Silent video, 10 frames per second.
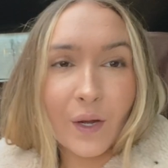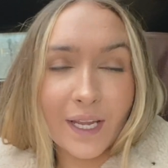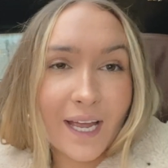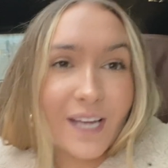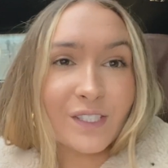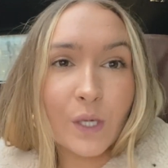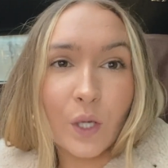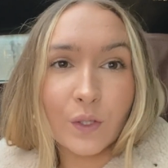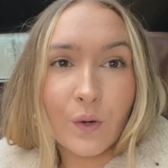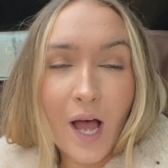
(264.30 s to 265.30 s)
Okay guys, so a
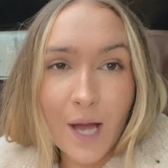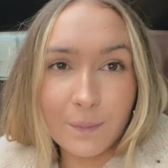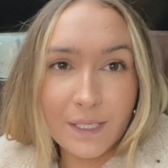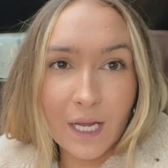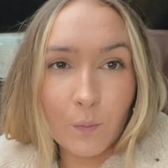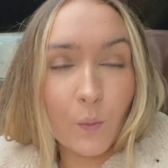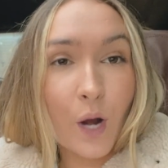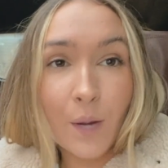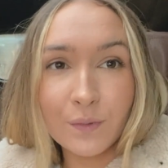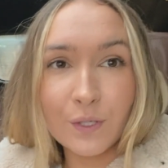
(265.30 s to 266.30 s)
little update on what we're
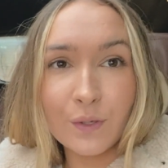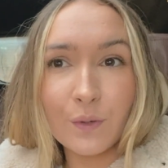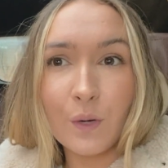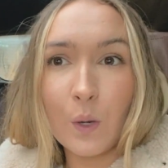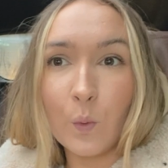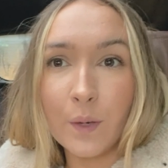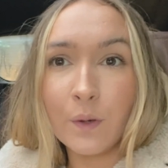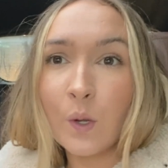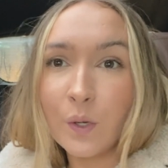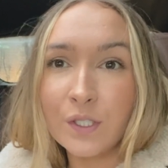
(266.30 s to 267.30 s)
up to. We
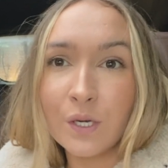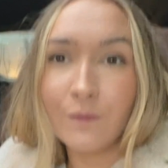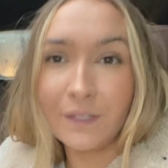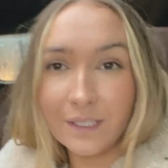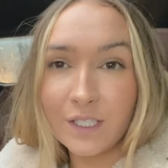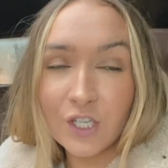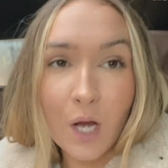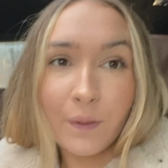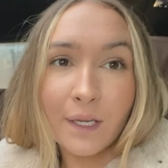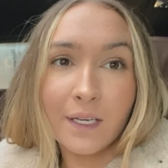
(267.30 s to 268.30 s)
were going to go vintage
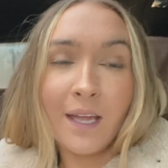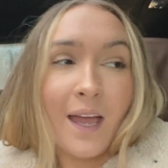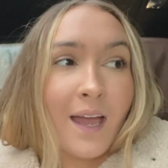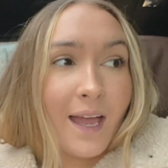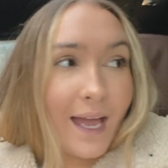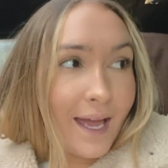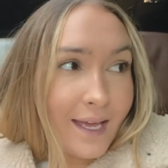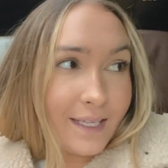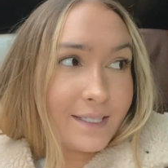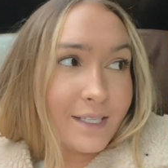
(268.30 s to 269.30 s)
shopping
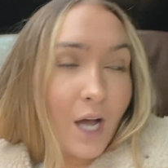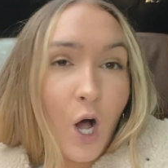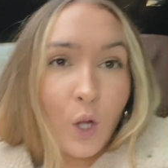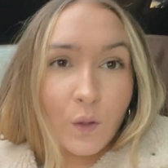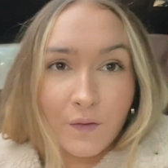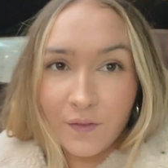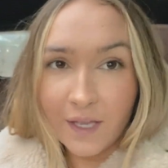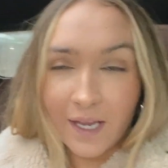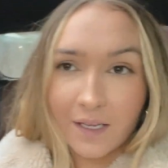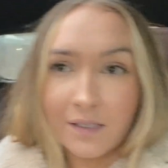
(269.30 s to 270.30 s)
and all the
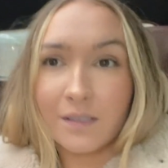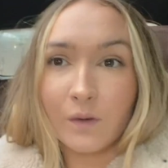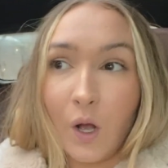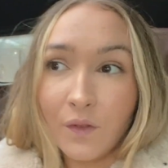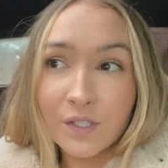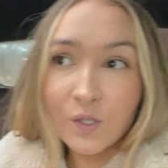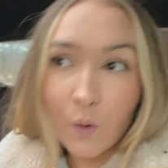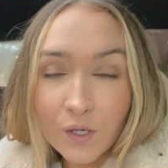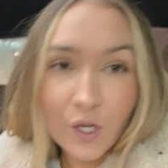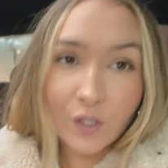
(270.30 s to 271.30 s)
things, all the
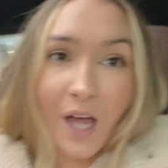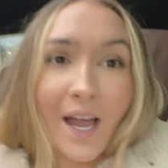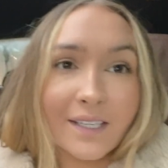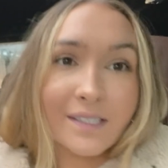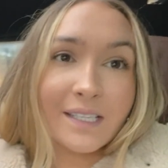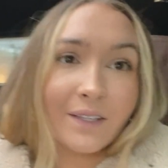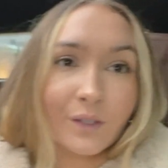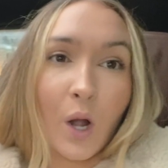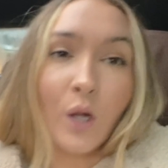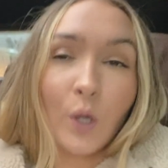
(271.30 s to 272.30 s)
stores online said
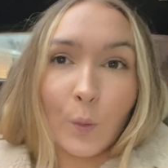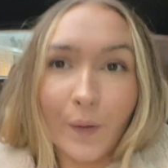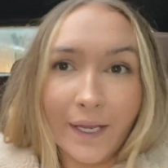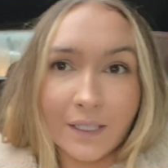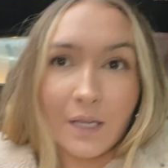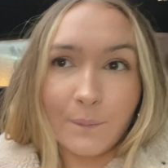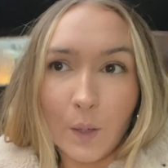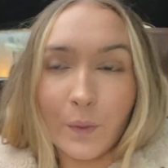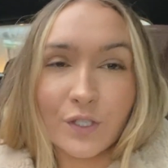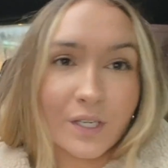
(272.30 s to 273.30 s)
they're all open,
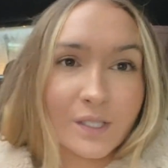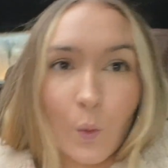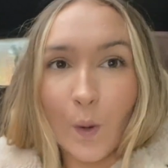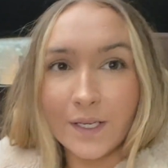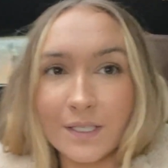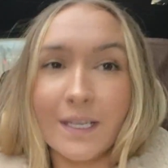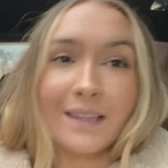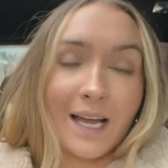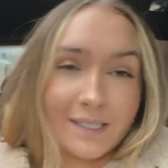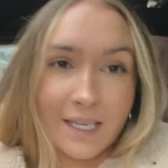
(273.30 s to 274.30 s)
but we just went to like
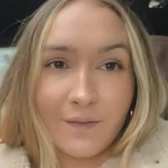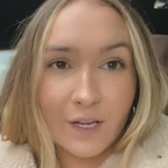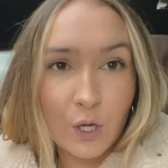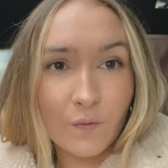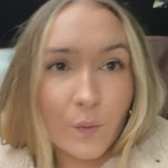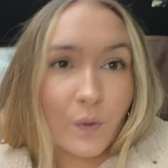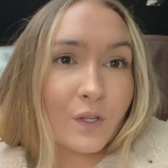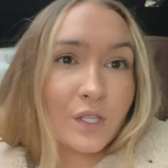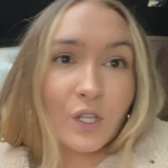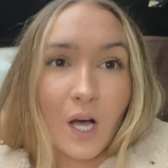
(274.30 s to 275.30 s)
that side of Vancouver where
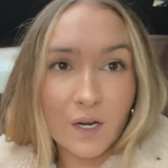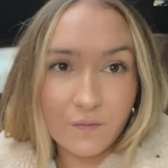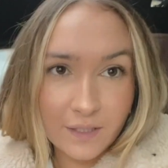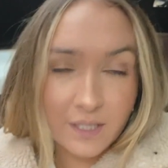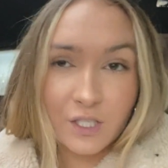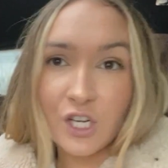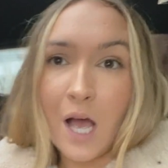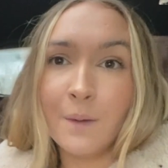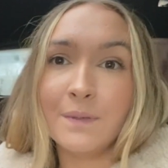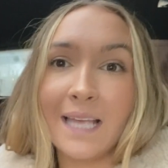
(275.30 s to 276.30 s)
there's a lot of vintage
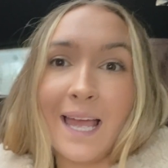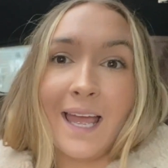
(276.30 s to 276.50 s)
shops